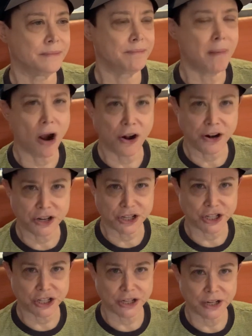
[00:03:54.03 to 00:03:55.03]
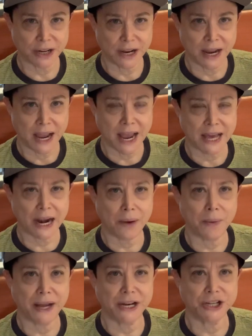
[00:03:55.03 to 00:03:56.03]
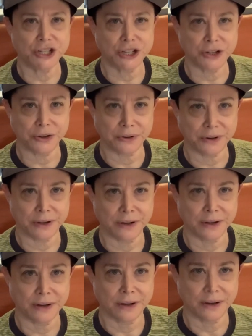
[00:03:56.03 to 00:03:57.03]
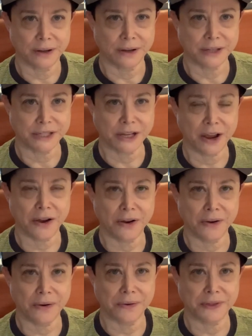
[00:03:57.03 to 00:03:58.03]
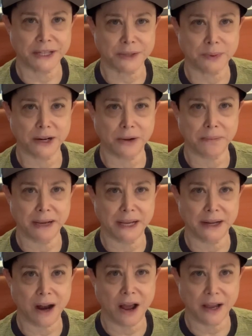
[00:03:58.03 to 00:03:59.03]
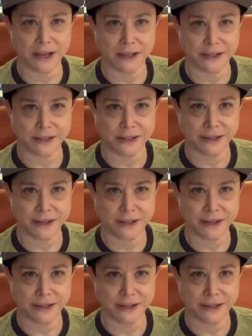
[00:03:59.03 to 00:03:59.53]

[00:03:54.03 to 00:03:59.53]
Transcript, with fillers: March and I went in June. So this one will be in August.